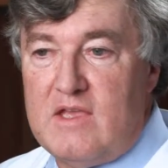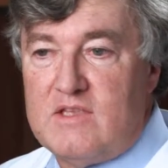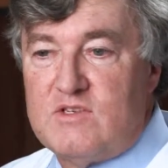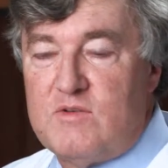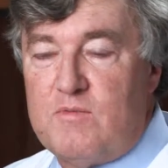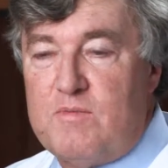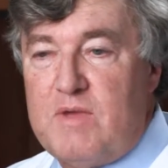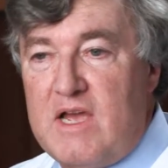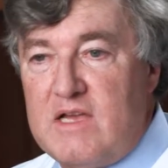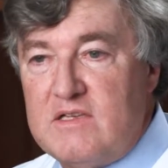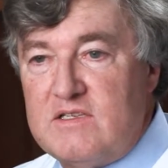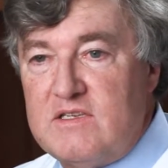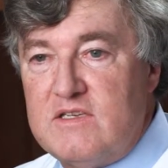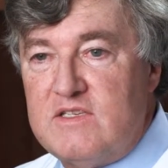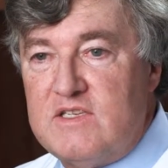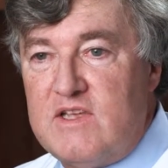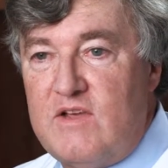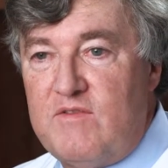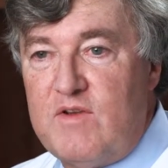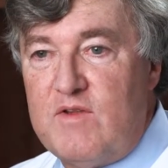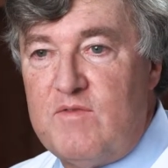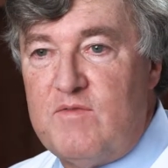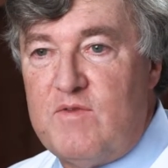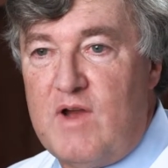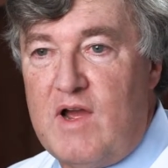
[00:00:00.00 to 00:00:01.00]
So PASI
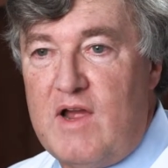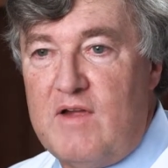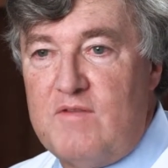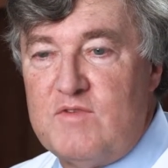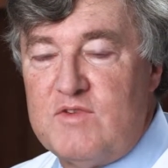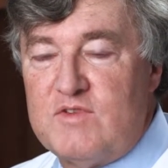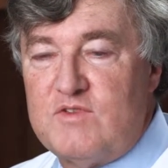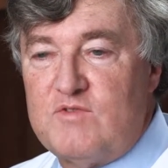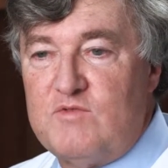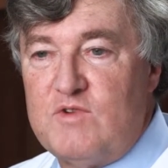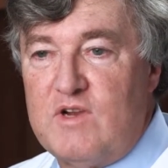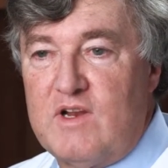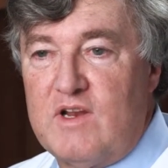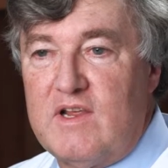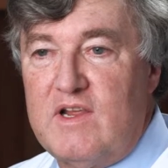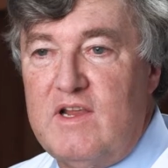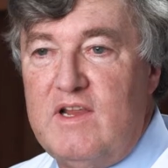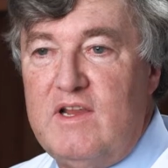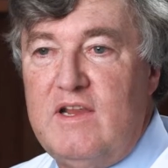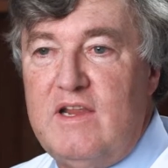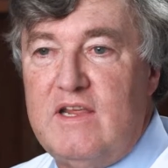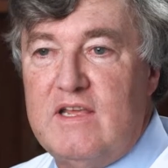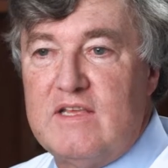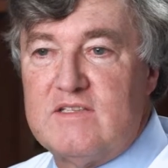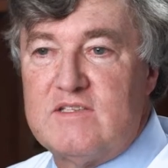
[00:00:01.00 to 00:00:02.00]
75 is
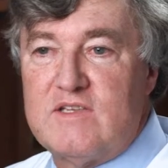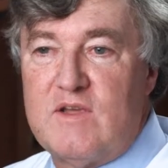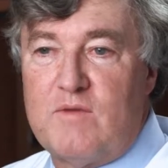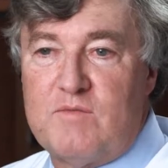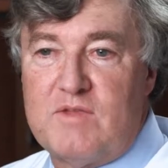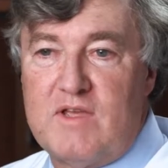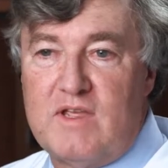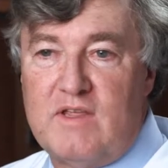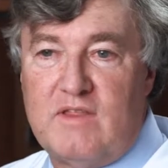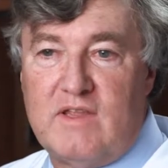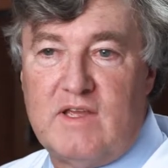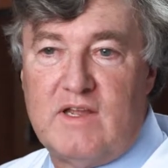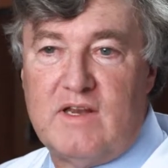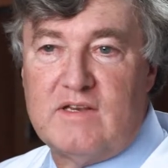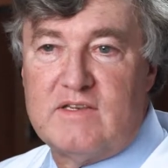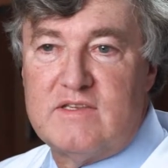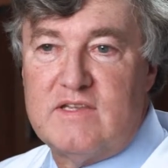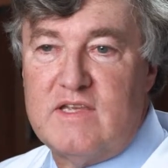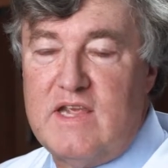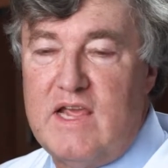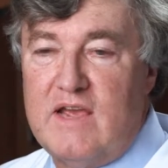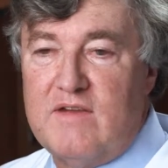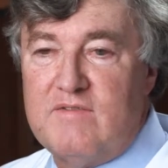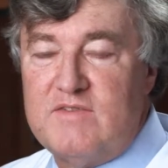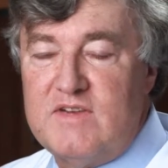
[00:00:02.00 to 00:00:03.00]
really something that
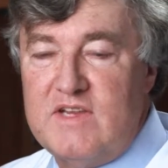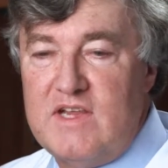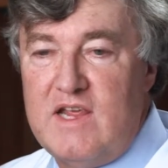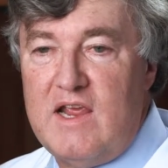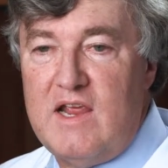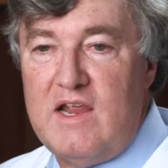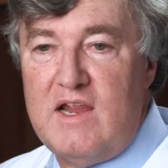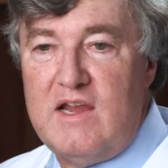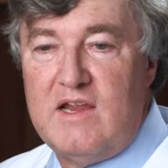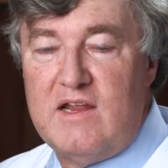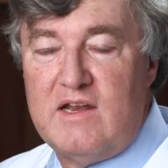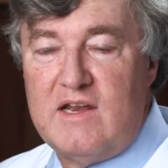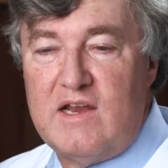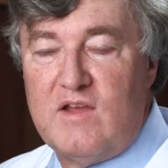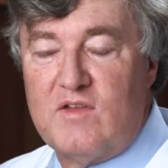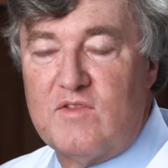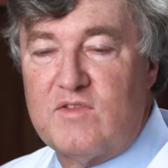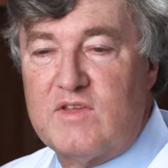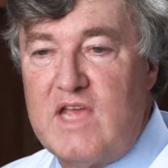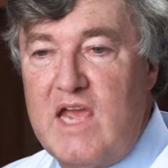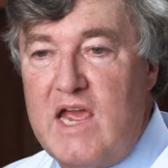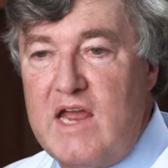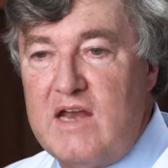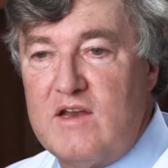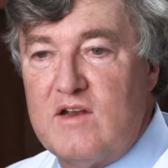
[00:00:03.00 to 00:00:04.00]
the FDA and
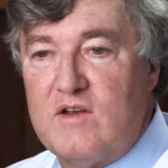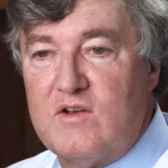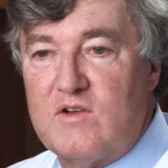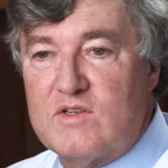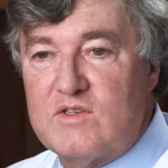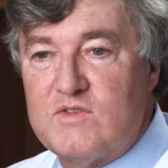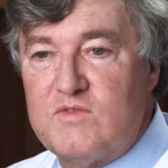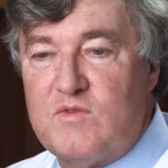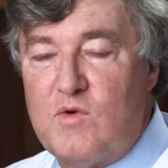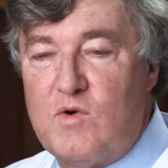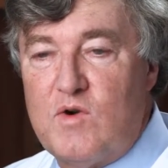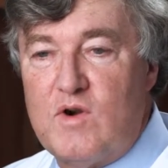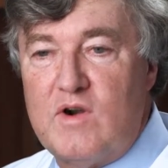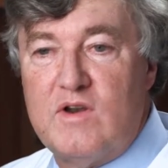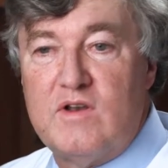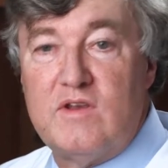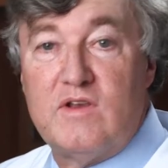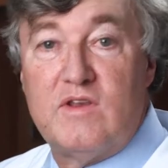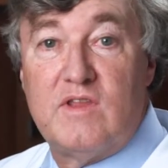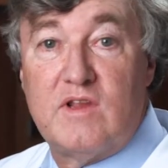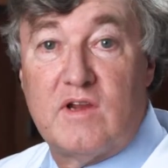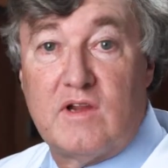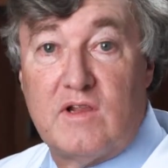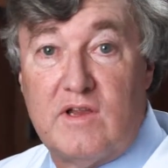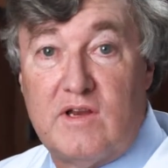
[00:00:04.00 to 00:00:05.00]
Health Canada looks for in
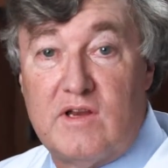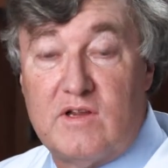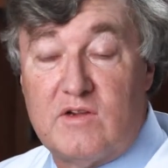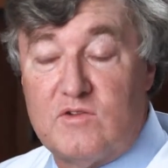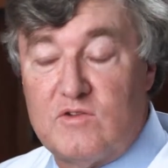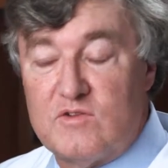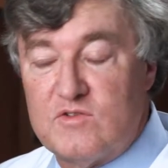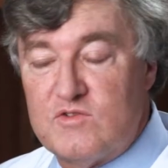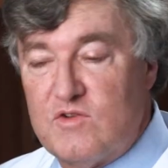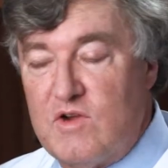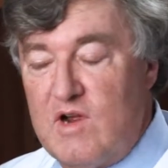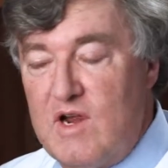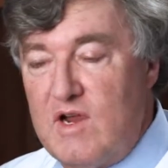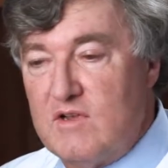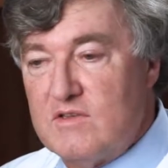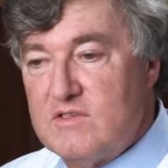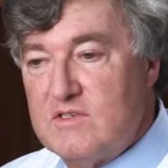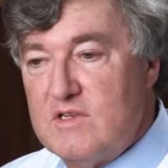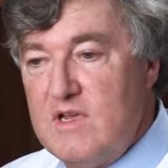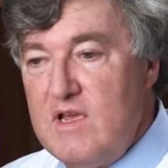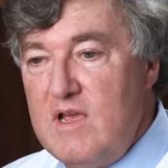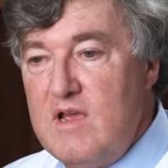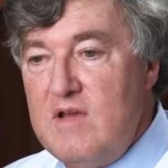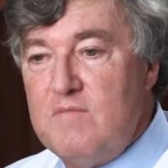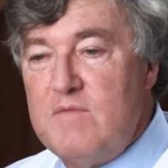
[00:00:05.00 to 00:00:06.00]
the clinical
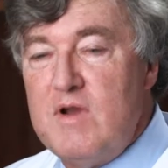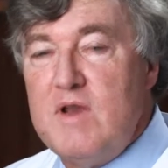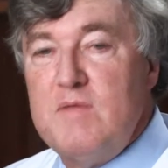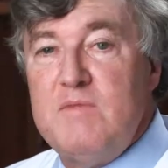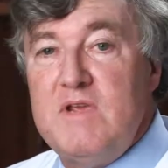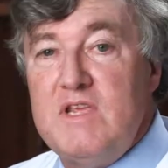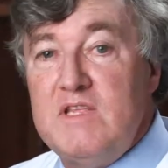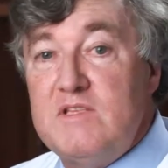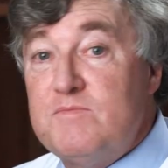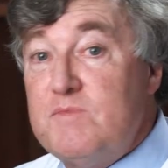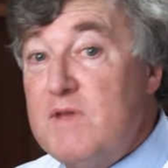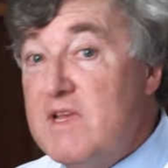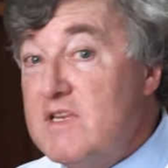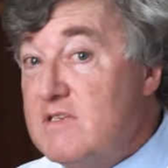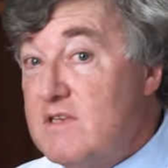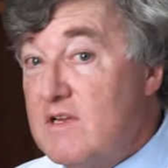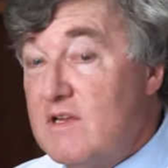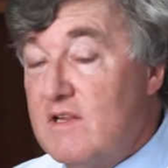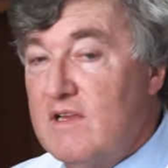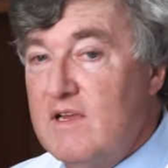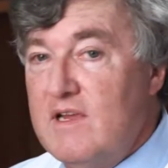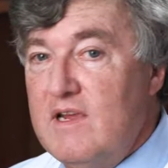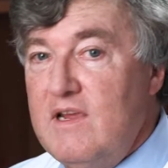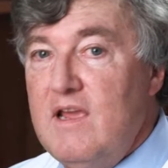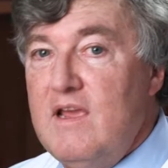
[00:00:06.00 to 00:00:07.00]
trials. But it means
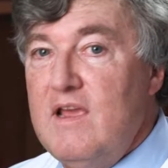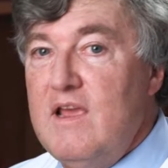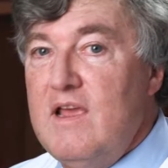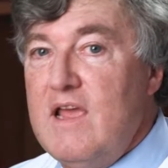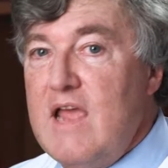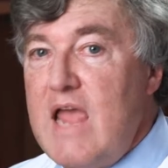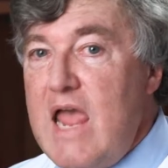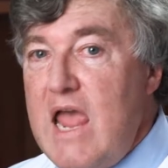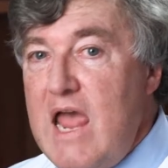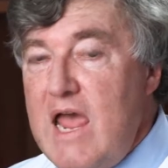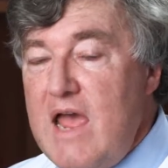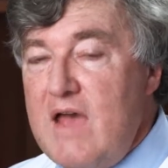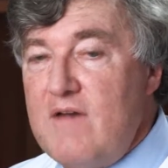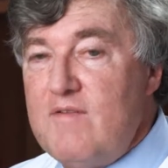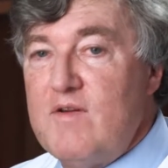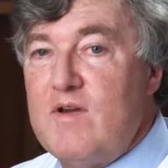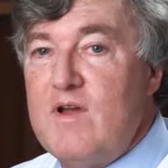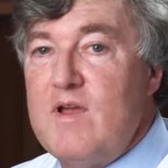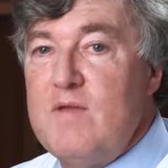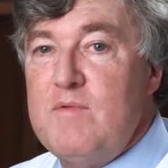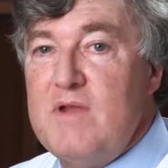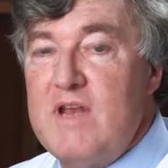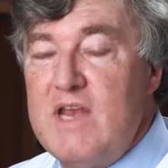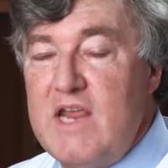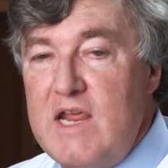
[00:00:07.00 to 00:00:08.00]
basically, have
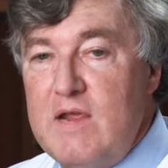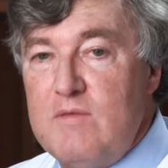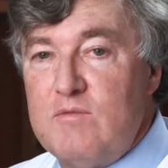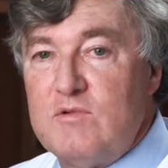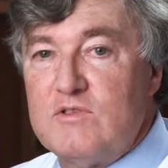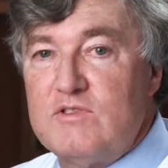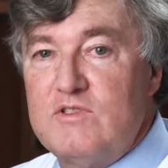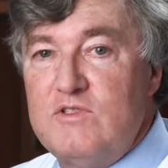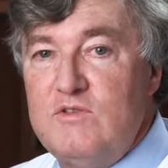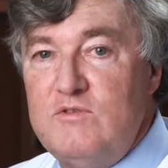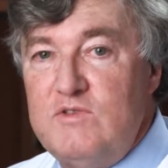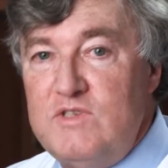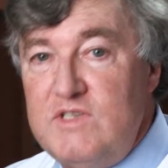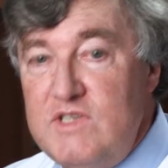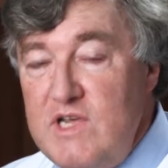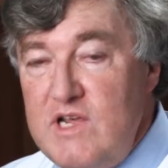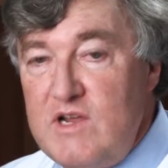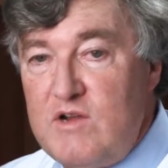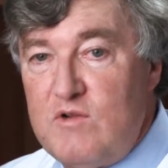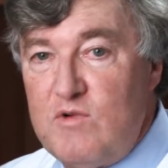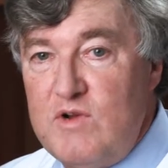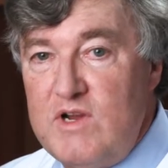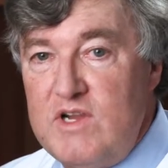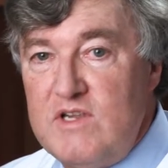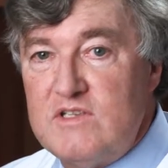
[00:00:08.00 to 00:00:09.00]
I been able to
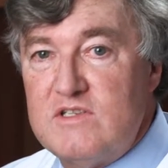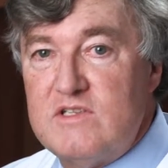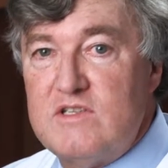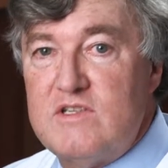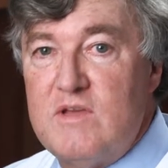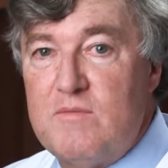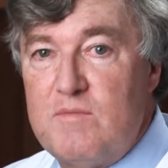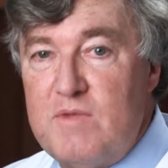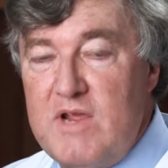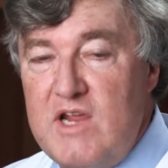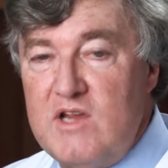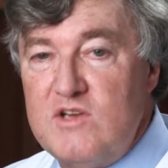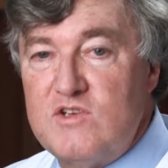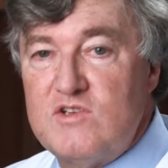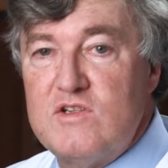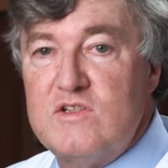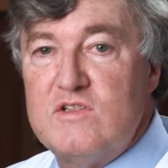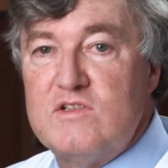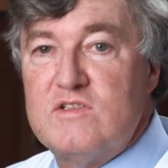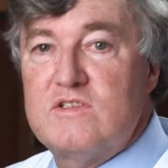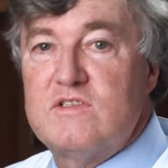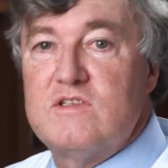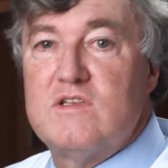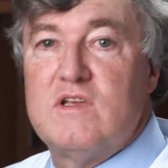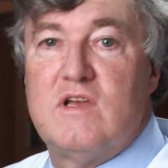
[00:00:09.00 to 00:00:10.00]
decrease the
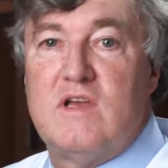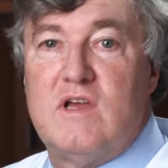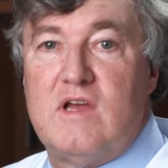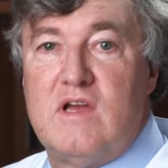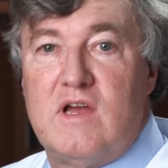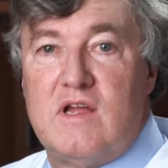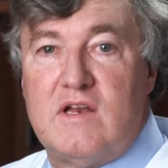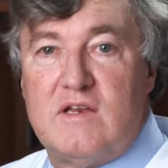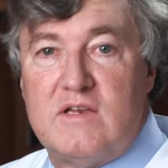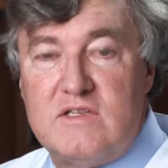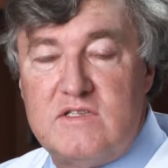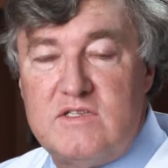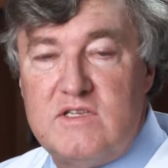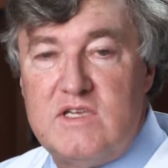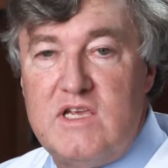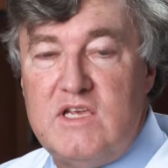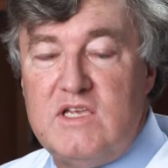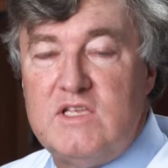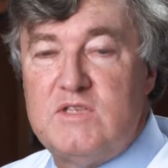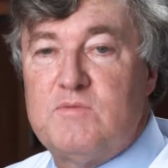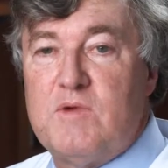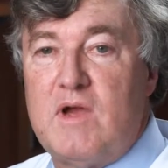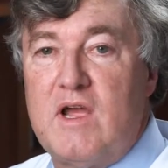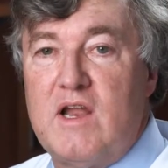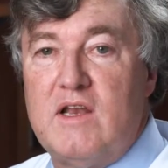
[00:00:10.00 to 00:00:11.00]
patient's
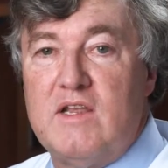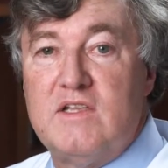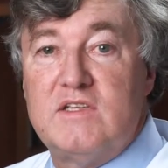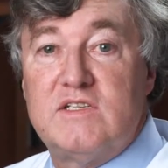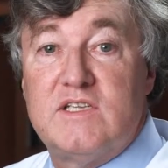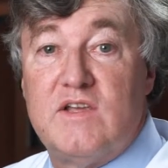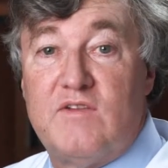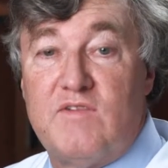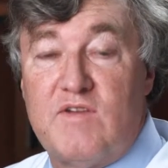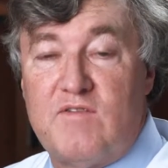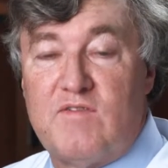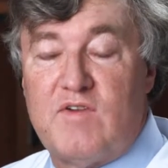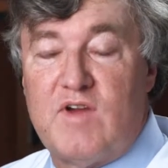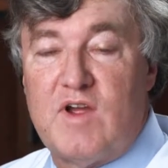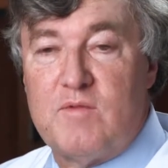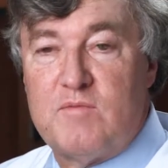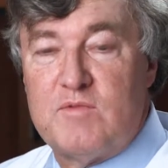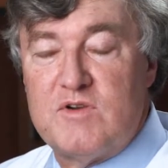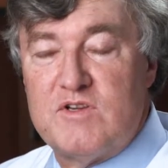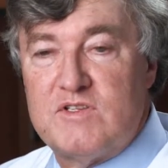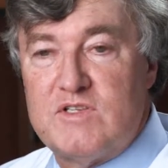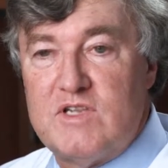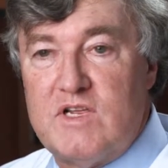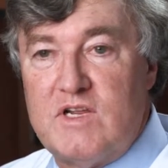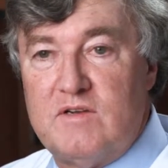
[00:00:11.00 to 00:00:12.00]
disease by at least
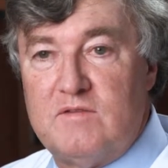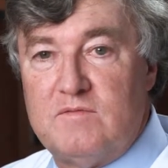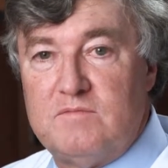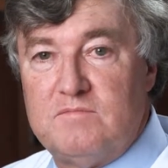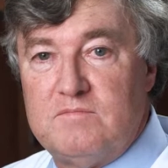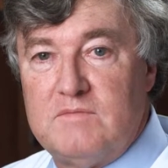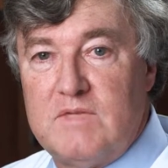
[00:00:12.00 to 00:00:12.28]
75%?